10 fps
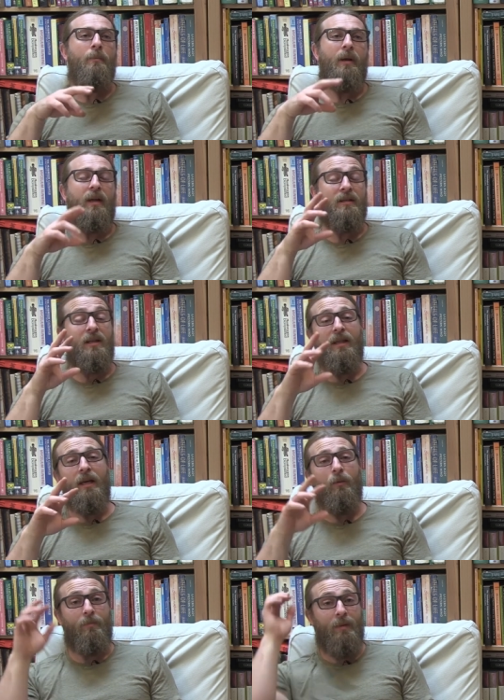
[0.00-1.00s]
Because the
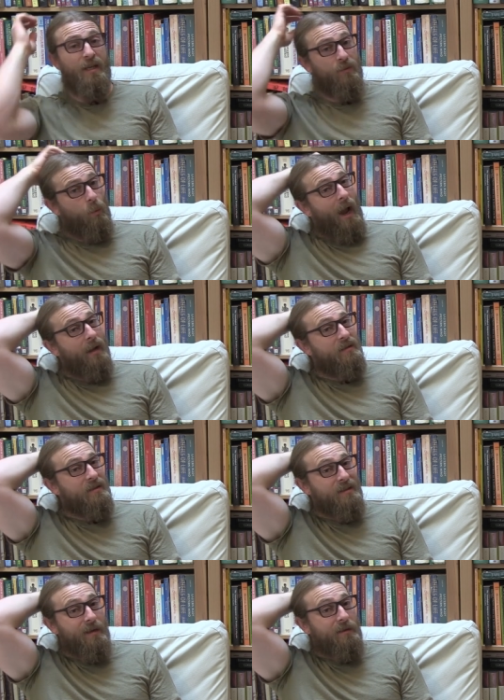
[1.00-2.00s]
thing with beeswax
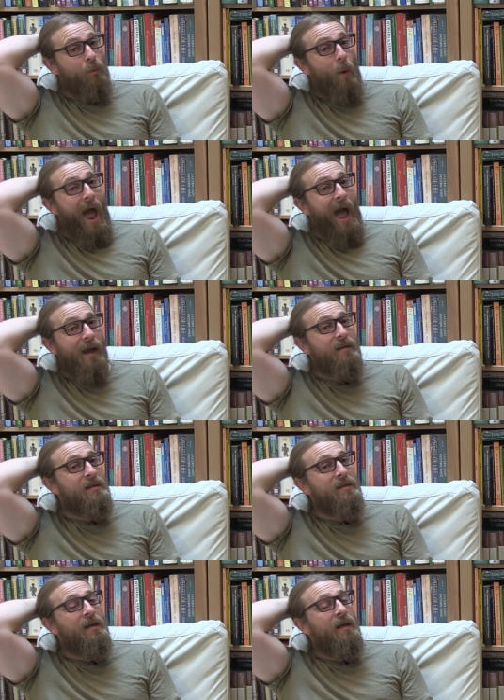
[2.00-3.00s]
is that it's
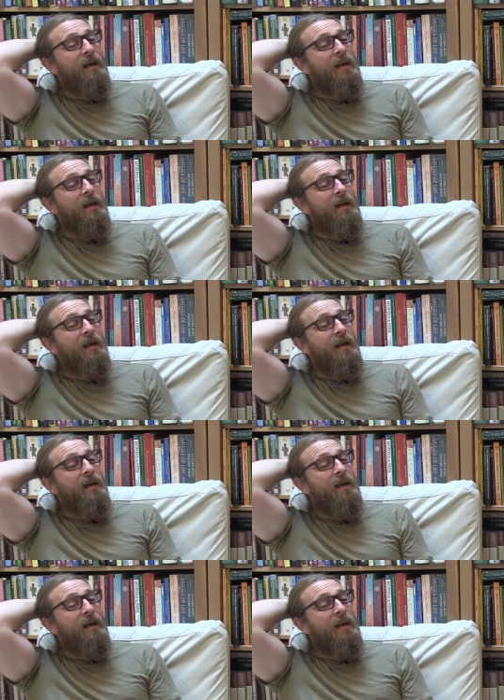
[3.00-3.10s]
wax.